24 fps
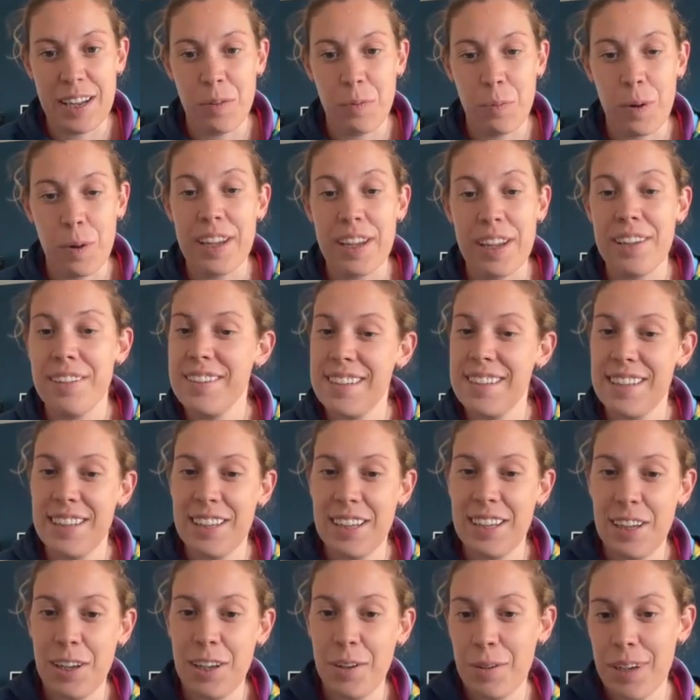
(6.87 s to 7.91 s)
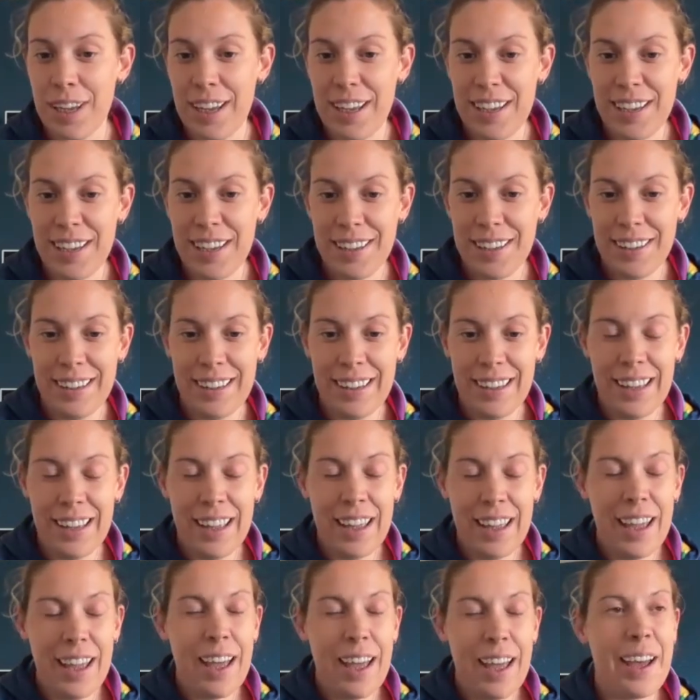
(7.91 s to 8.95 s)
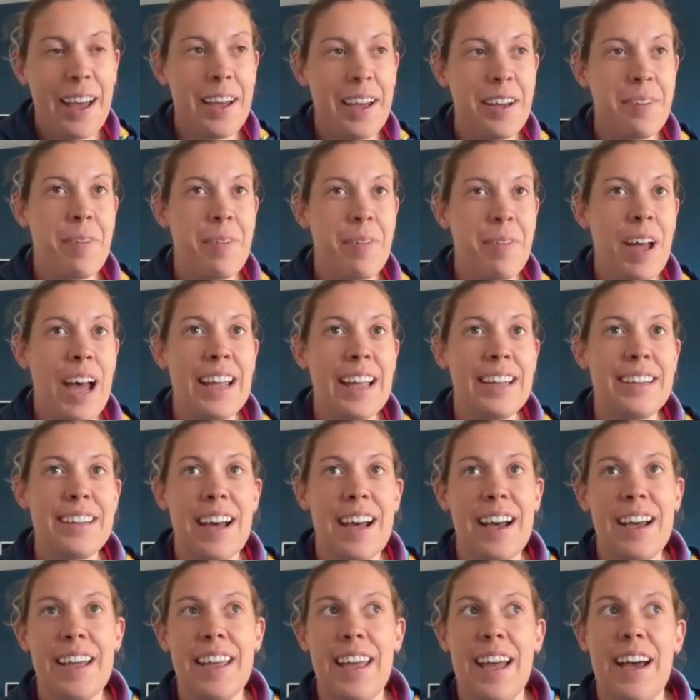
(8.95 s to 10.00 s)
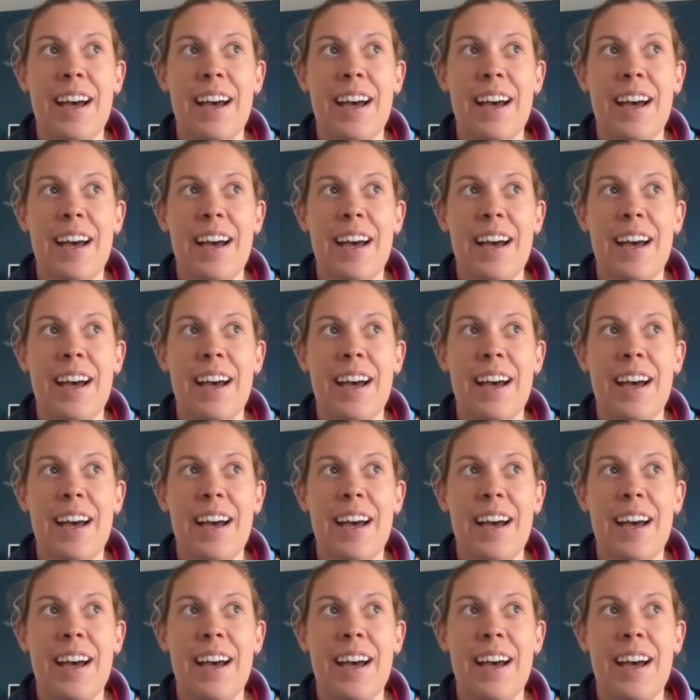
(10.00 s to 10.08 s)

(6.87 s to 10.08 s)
in Wales in the UK. And I